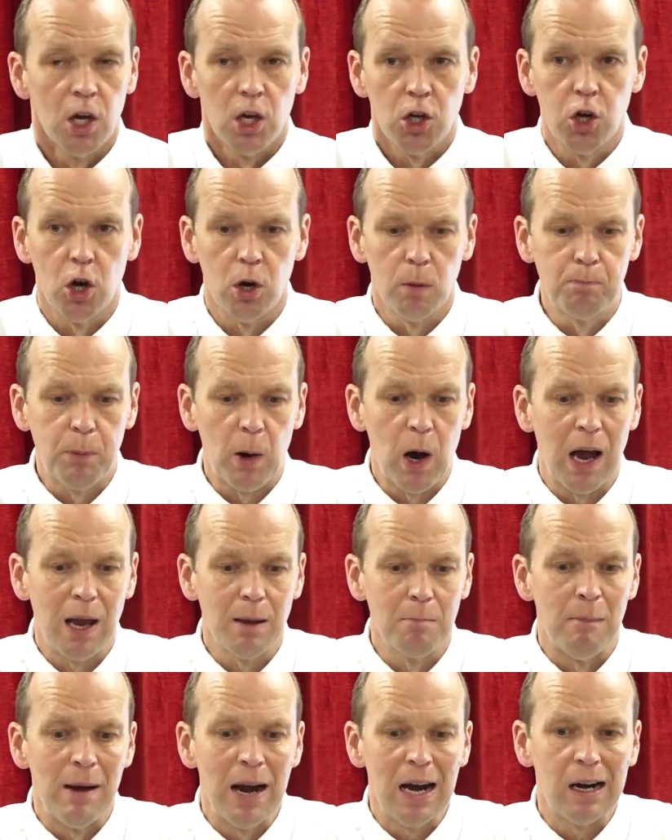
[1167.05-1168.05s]
You're
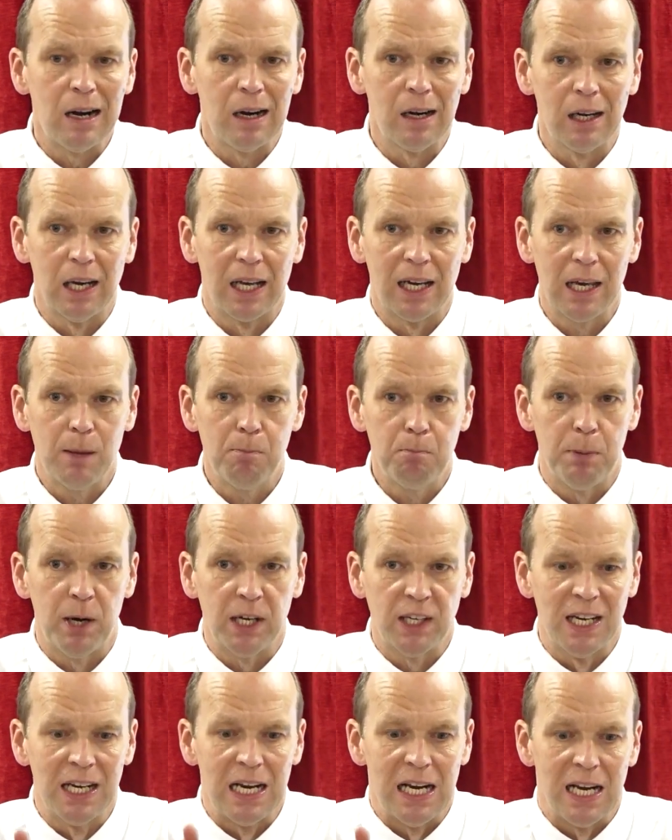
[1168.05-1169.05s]
primarily
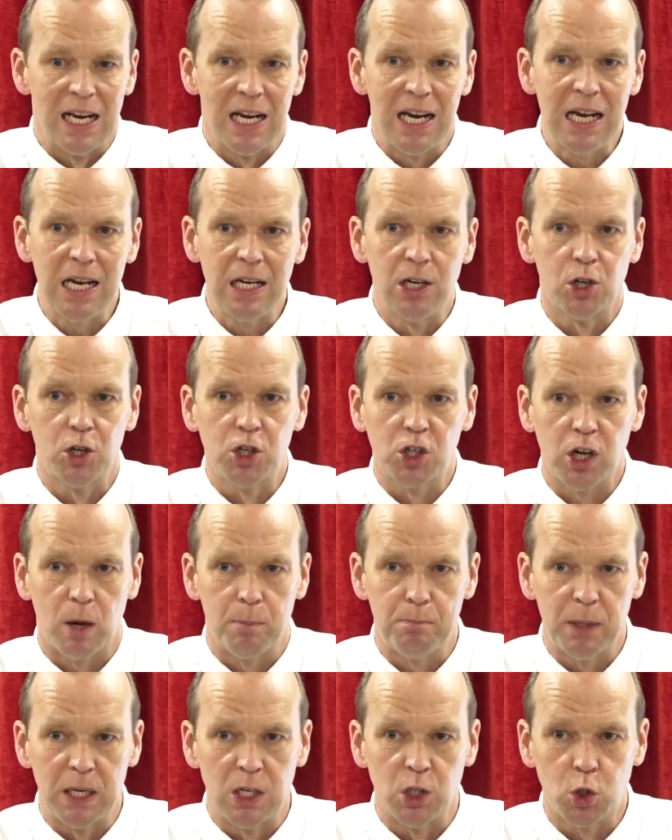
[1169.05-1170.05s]
putting
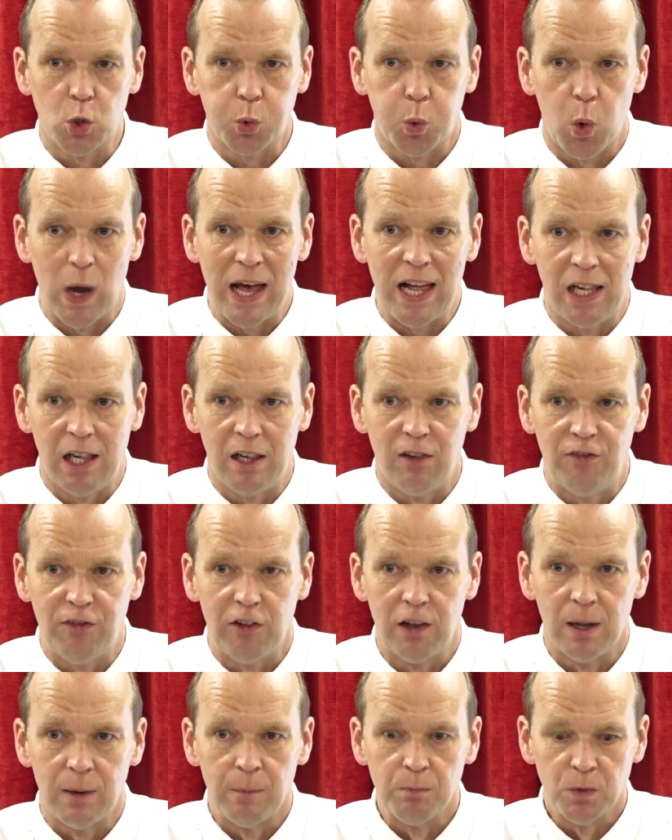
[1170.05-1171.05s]
leadership in 12
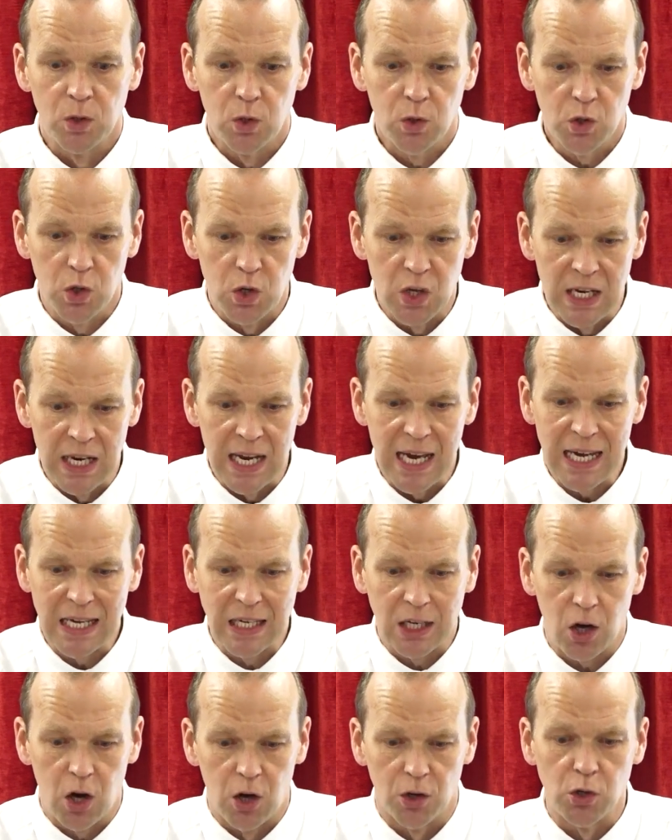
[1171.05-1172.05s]

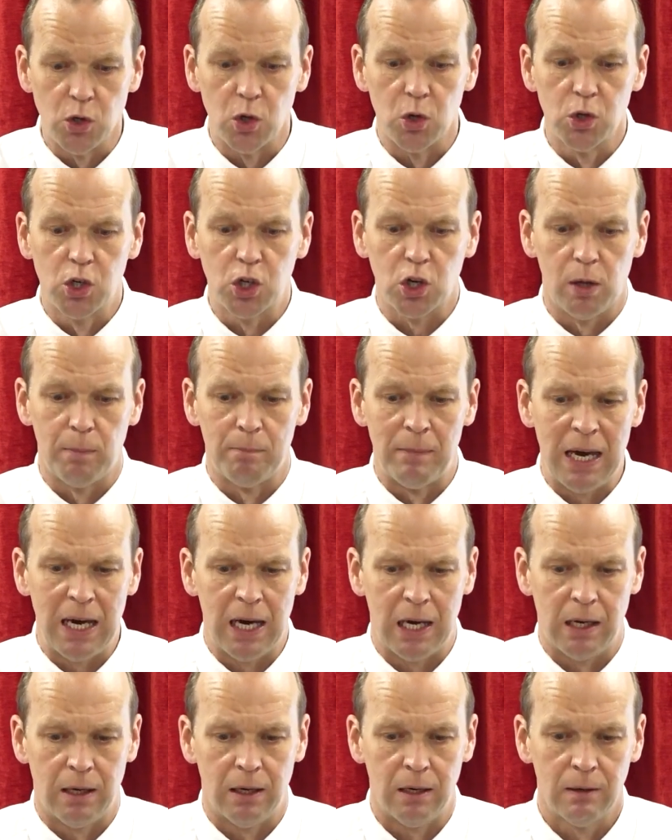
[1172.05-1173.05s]
unique, unusual
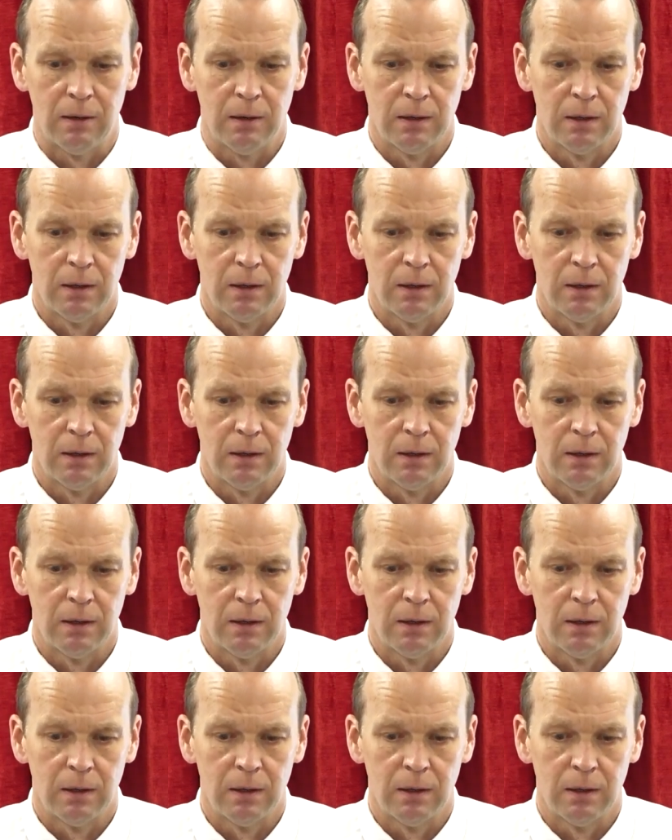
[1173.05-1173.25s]
men.